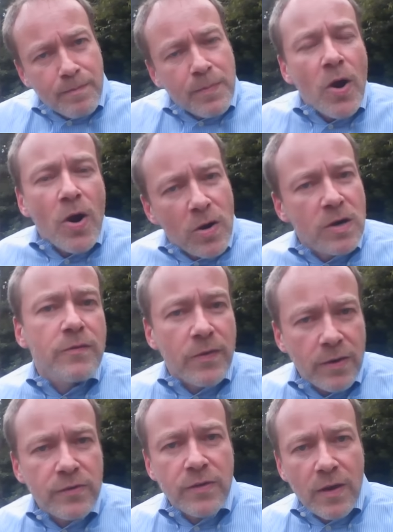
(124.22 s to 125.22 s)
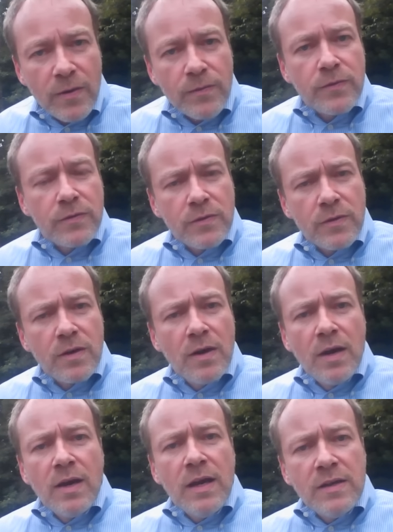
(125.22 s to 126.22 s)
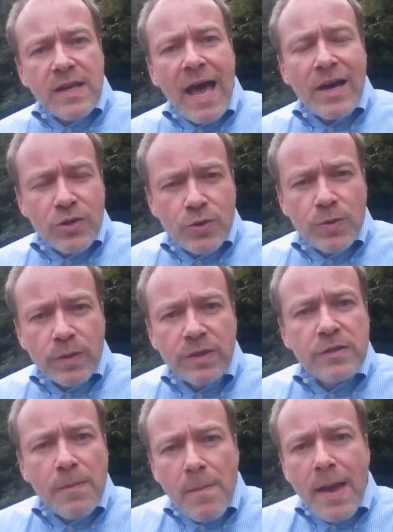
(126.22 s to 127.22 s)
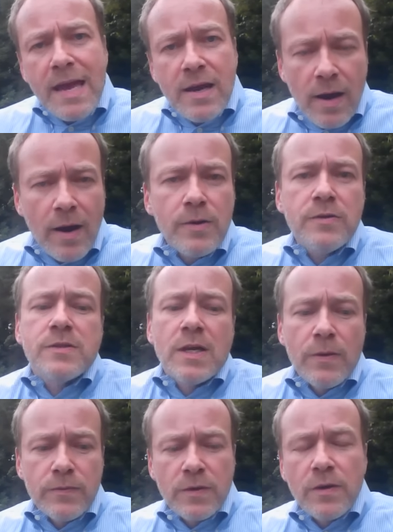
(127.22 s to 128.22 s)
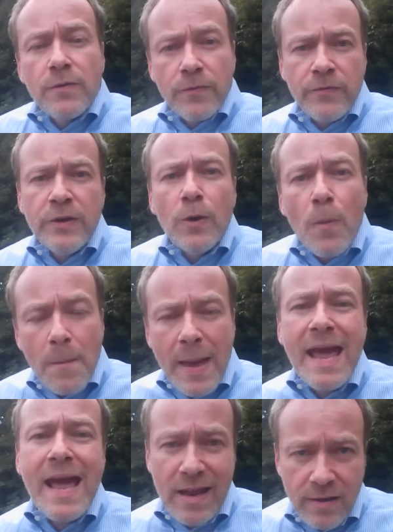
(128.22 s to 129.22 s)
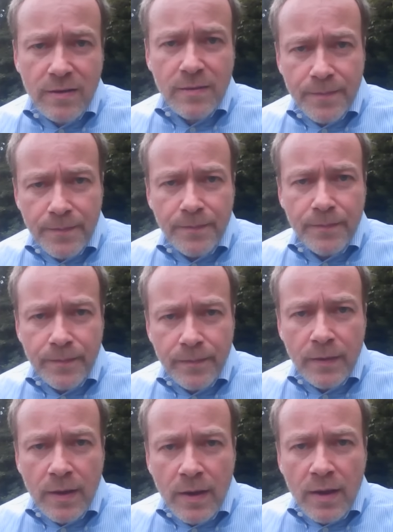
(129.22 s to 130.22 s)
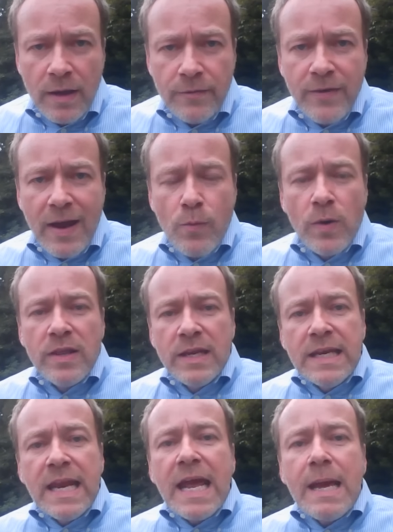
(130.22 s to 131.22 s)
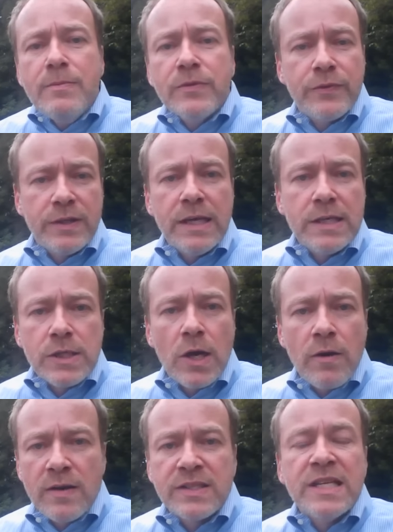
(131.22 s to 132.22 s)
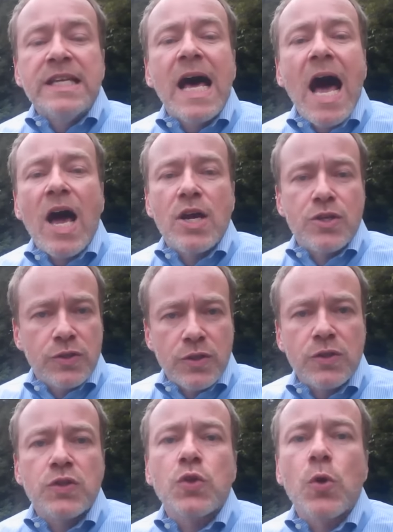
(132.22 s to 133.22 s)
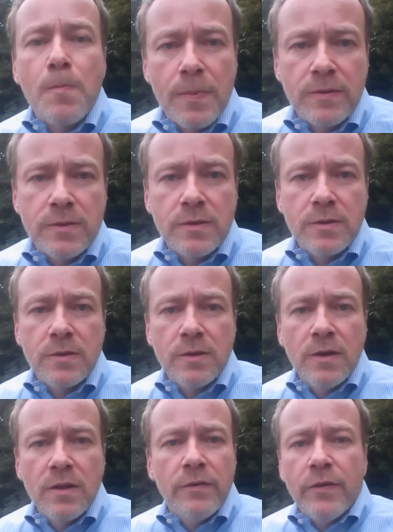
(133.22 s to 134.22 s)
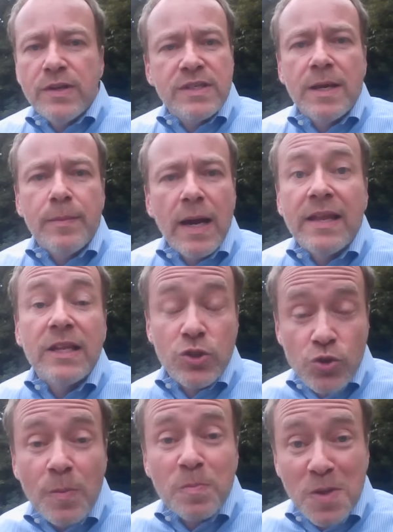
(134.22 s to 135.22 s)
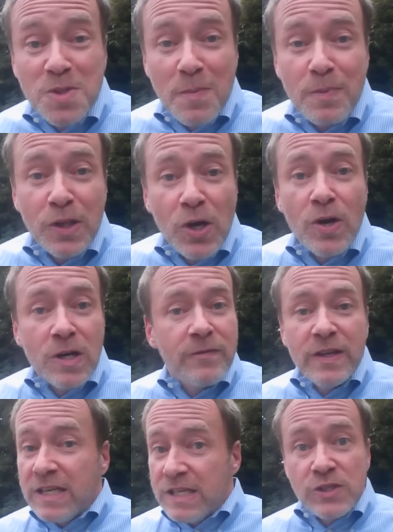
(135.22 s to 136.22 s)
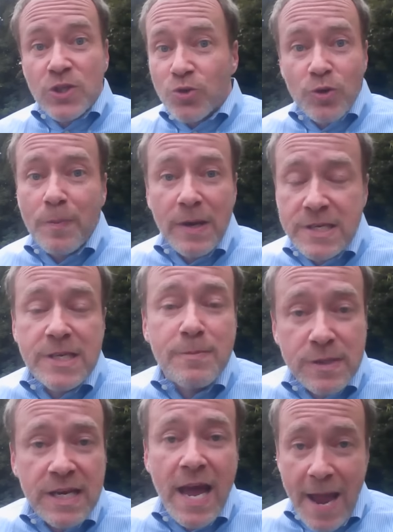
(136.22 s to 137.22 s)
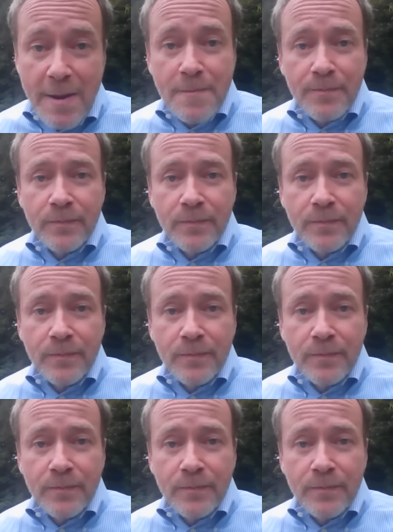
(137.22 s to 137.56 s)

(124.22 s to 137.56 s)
part of ourselves is actually to make ourselves feel bad. In fact, one of the names for the Yetzer Hara is the Nachash, the serpent. The very same guy that tripped us up in the Garden of Eden, he's still tripping us up today.